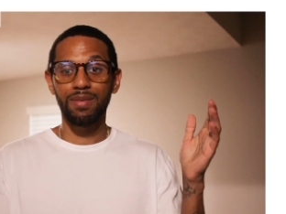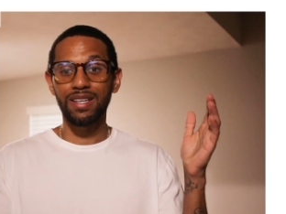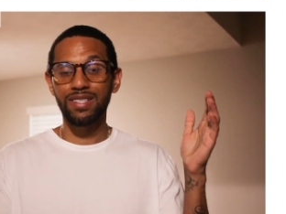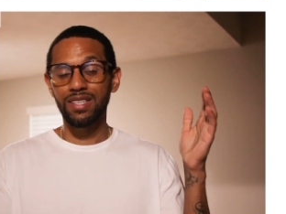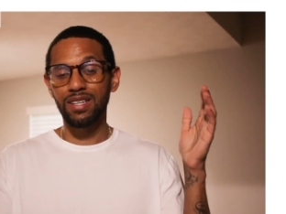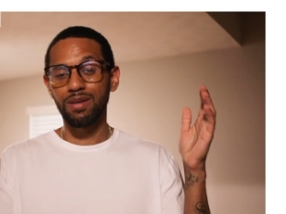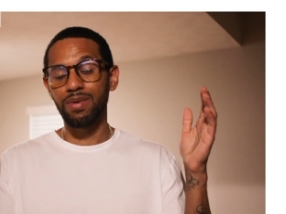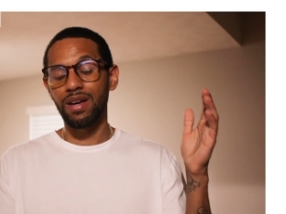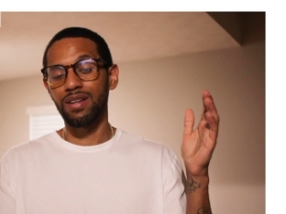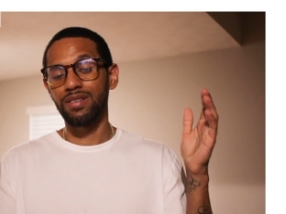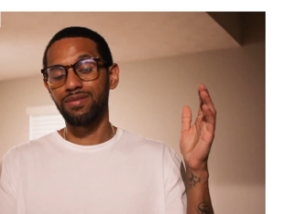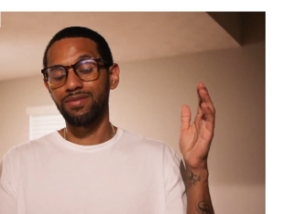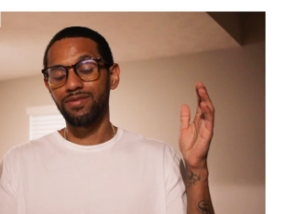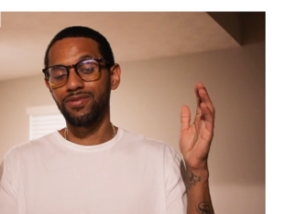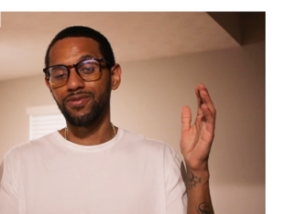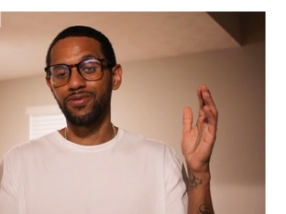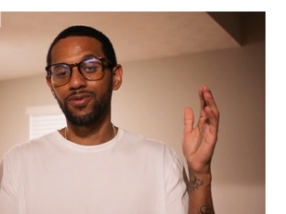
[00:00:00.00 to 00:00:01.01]
I seen them
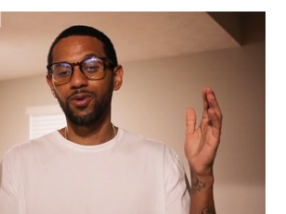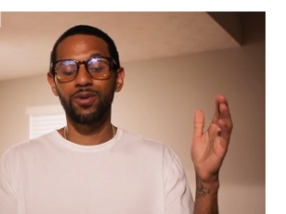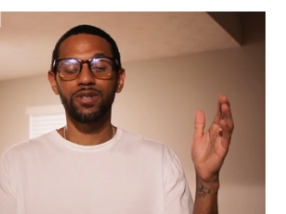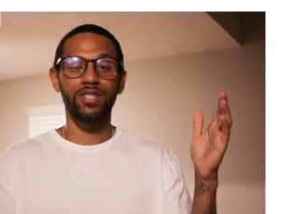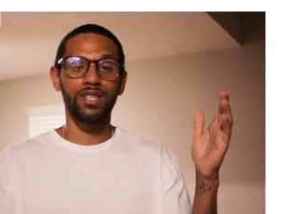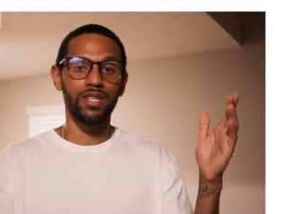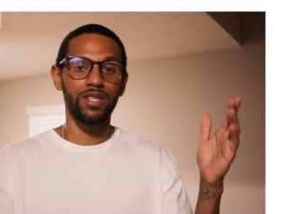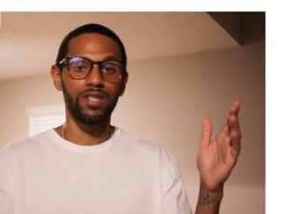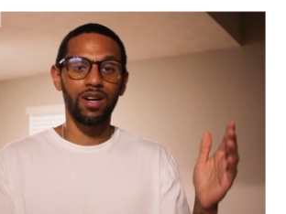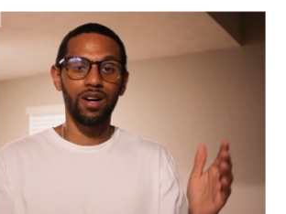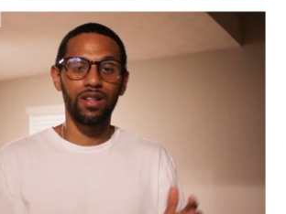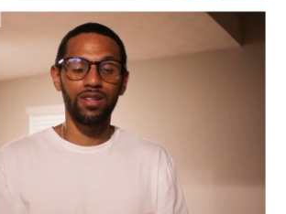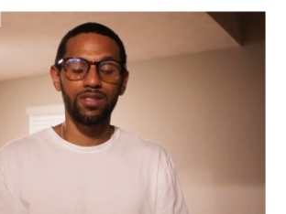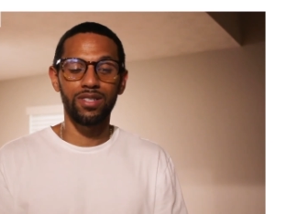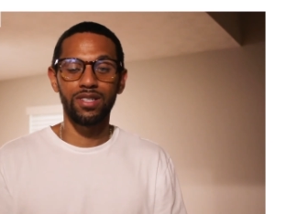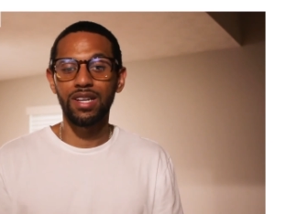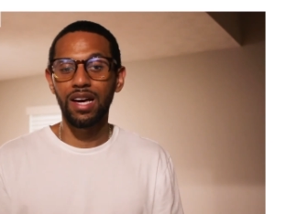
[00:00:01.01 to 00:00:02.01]
at $14, and
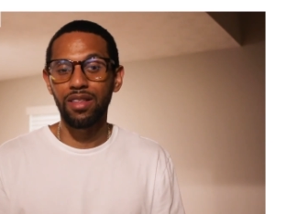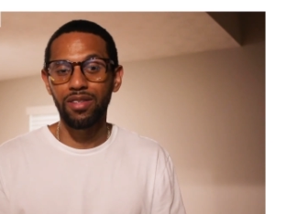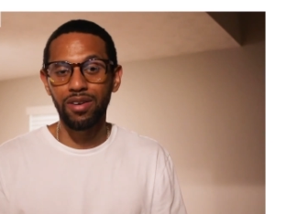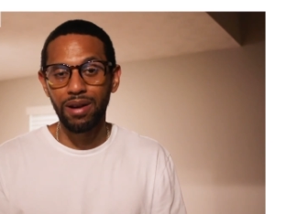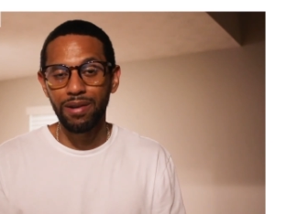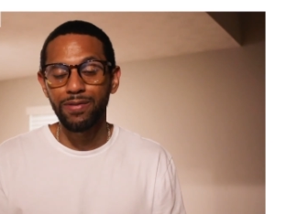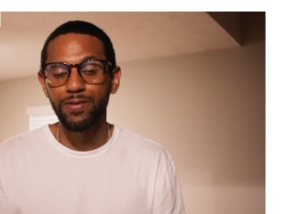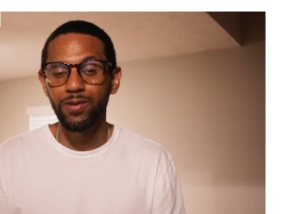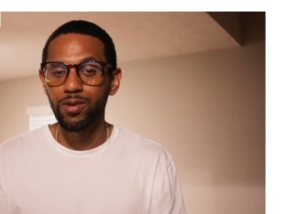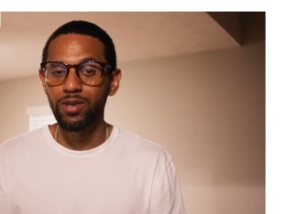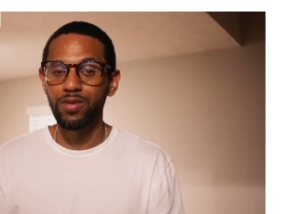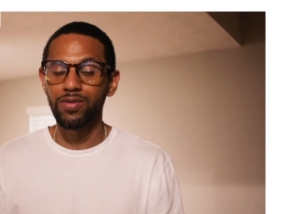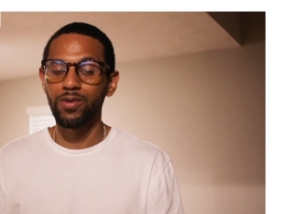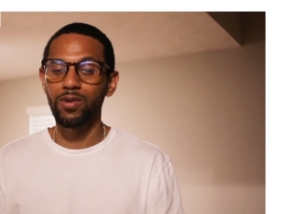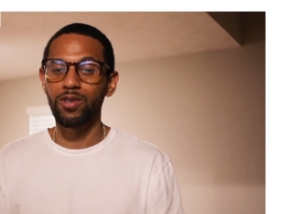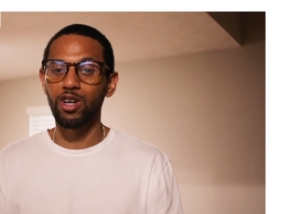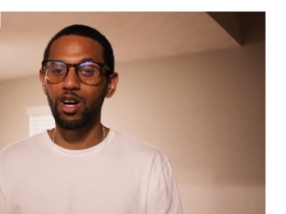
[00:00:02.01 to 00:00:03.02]
now they're at
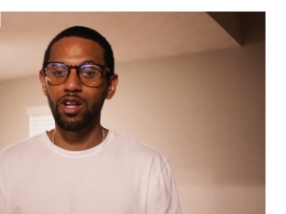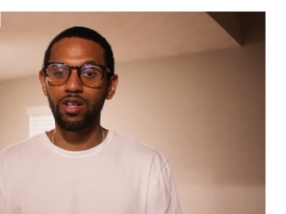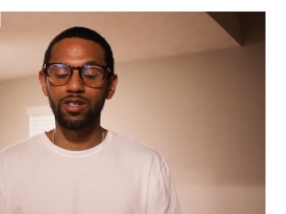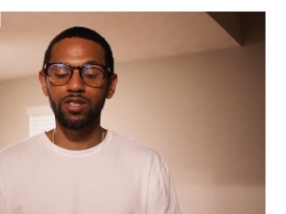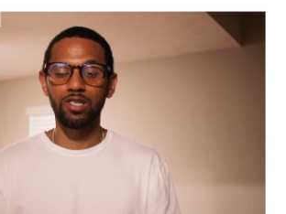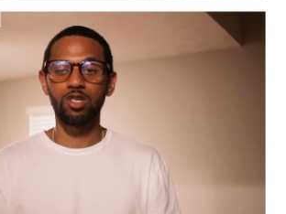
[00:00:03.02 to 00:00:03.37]
$44.